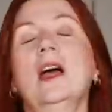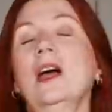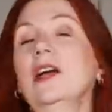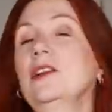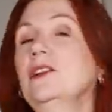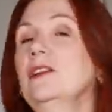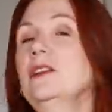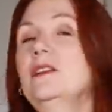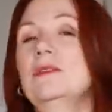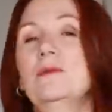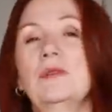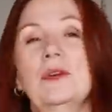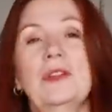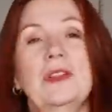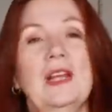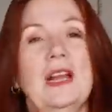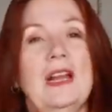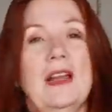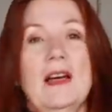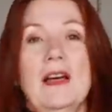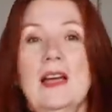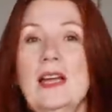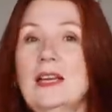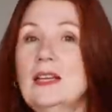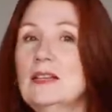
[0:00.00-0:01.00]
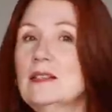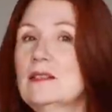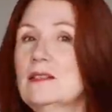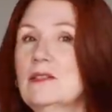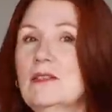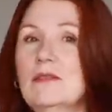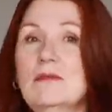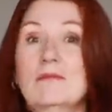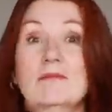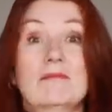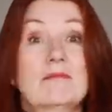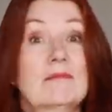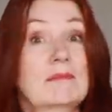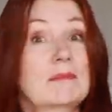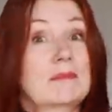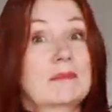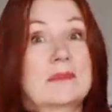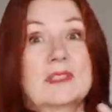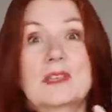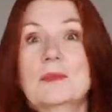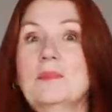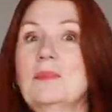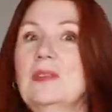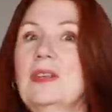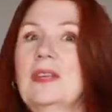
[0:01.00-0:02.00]
I don't know what they're like, it's not
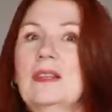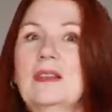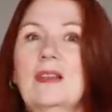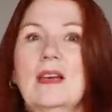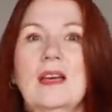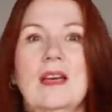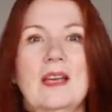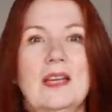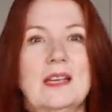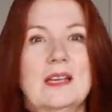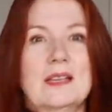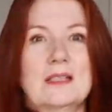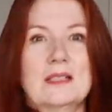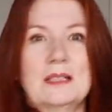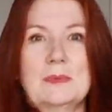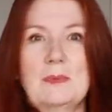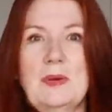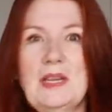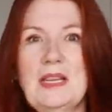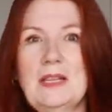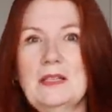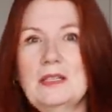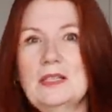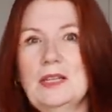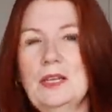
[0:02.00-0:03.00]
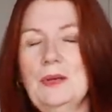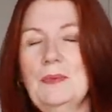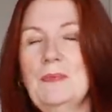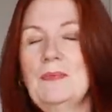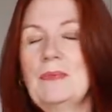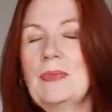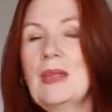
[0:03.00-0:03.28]
something that I can speak to.